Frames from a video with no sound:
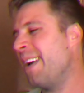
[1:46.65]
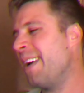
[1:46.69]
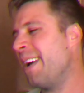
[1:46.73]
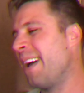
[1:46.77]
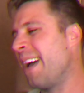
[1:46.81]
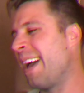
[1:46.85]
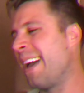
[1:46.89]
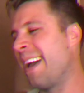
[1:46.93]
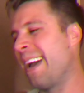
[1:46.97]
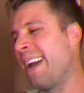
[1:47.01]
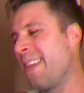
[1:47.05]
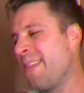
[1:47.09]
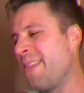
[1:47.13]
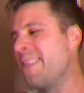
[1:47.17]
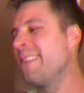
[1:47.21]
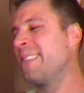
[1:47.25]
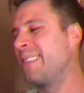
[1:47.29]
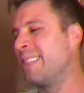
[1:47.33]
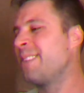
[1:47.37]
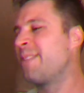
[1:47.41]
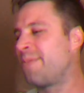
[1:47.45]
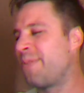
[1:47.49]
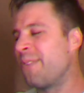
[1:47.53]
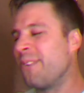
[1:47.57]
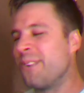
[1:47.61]
This
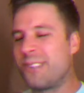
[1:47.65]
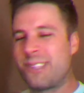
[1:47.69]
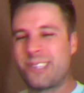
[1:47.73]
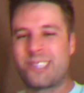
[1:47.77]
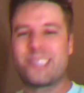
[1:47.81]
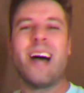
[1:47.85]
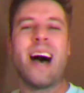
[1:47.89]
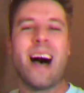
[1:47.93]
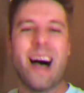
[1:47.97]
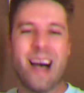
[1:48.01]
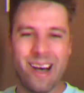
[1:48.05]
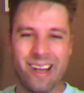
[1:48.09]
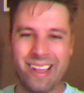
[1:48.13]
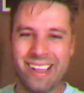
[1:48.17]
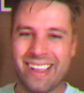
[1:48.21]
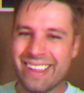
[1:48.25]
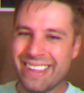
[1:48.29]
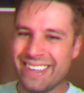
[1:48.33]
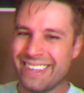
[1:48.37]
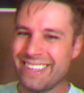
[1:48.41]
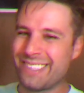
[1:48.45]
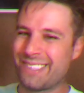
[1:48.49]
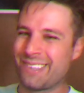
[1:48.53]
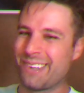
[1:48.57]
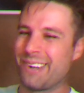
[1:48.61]
is for style,
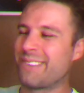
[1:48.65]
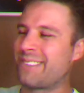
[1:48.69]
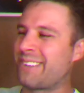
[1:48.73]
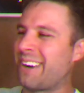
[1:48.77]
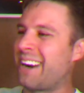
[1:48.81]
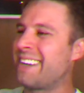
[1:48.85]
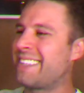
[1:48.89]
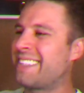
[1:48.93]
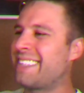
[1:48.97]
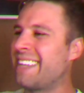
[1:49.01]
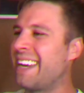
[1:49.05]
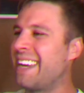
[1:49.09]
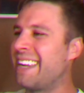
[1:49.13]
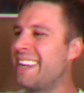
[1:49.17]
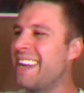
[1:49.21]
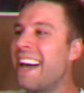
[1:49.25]
is what I'm trying to say.